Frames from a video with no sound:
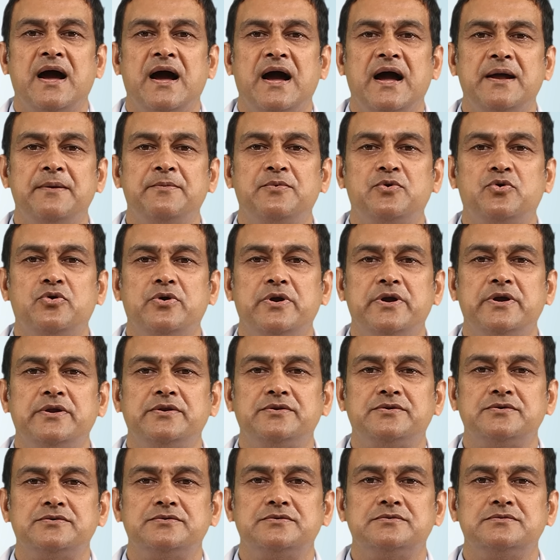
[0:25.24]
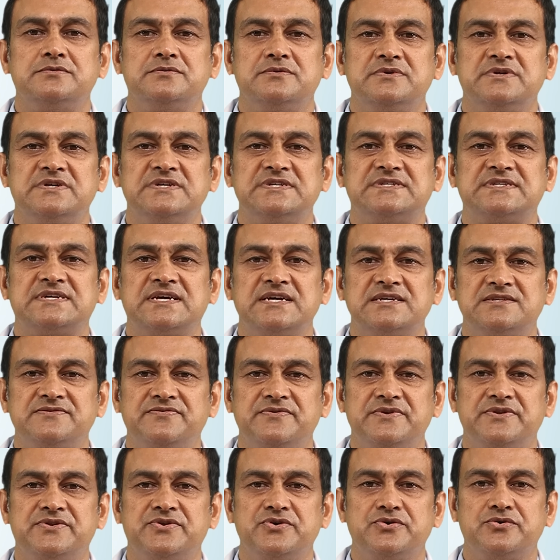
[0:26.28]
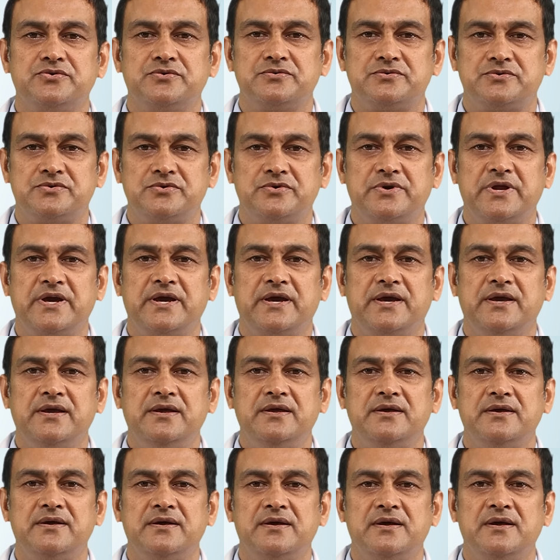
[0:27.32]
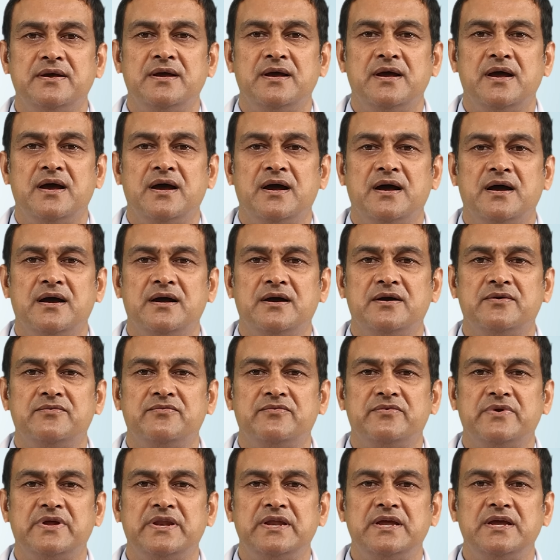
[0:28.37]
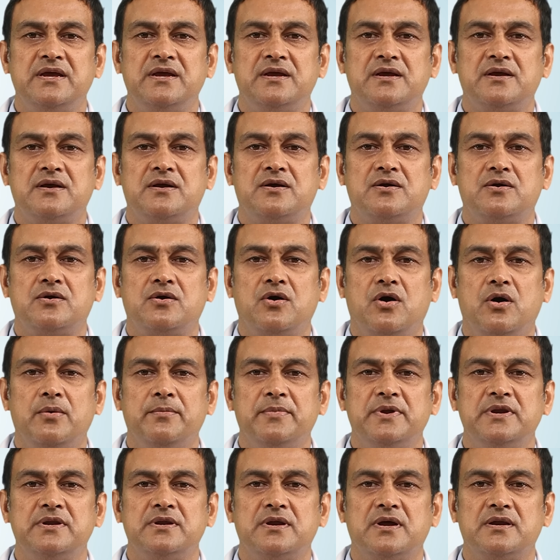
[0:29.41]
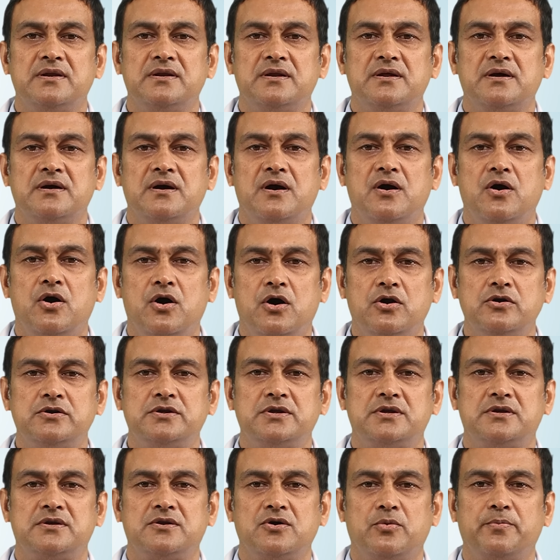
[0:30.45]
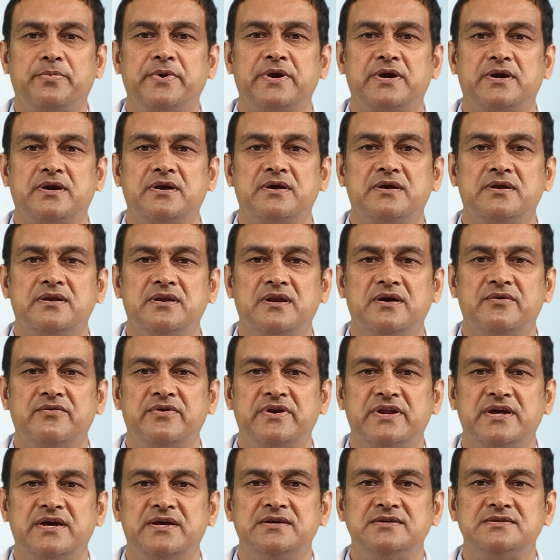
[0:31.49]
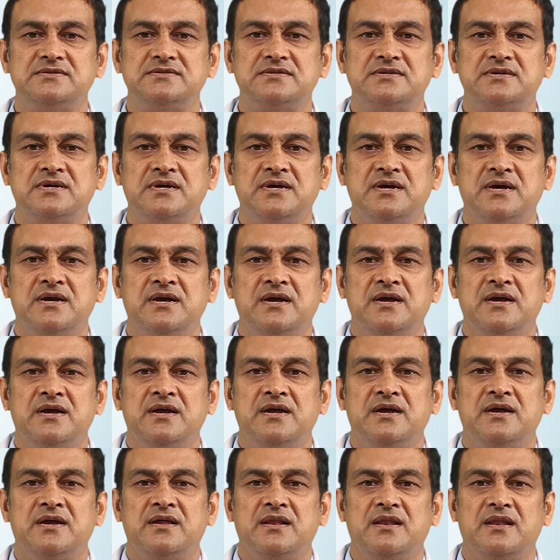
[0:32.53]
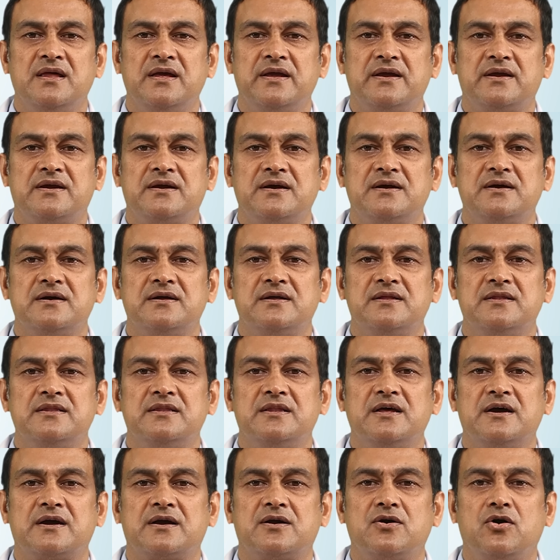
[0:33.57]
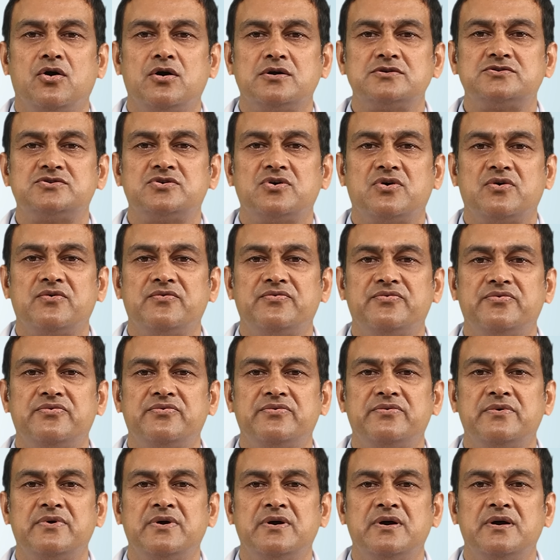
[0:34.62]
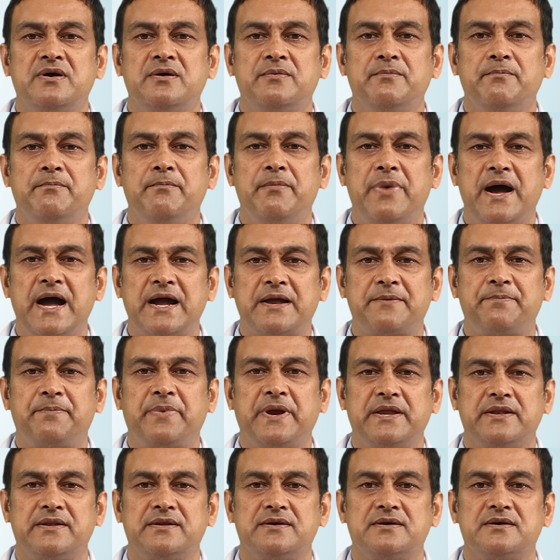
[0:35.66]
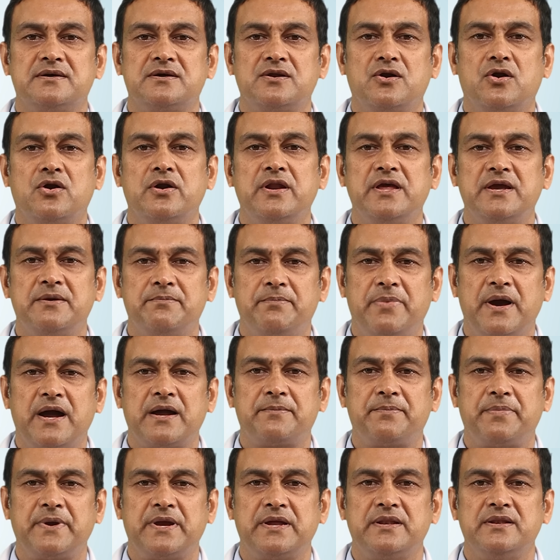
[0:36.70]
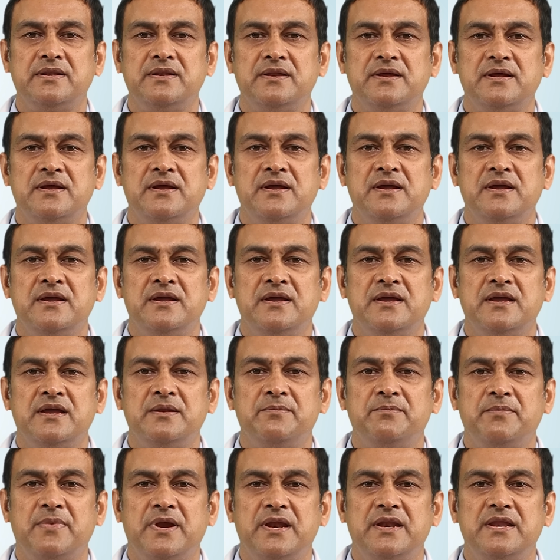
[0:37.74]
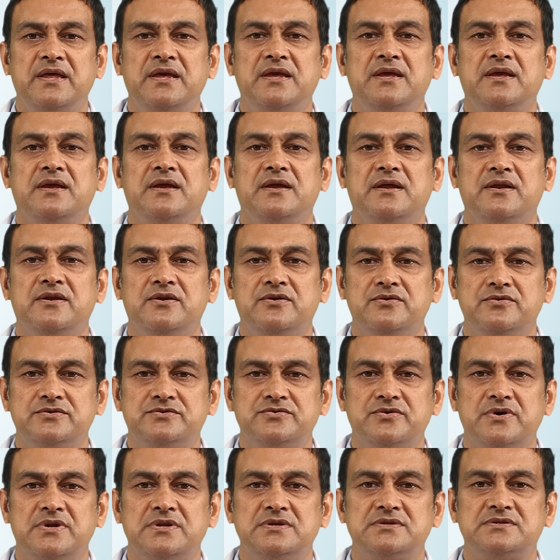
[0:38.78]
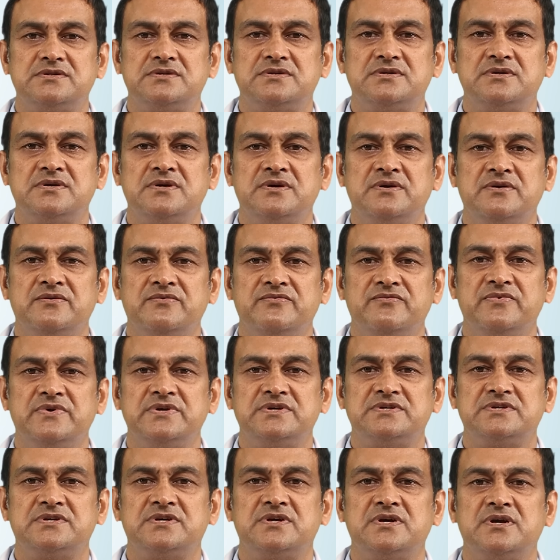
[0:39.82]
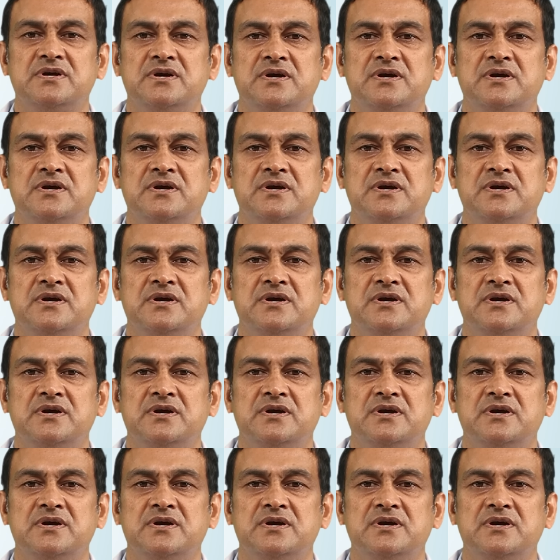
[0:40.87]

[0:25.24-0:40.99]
I am going to discuss with you today a very common and hot topic nowadays, like the cause of back pain, chronic back pain in many individuals which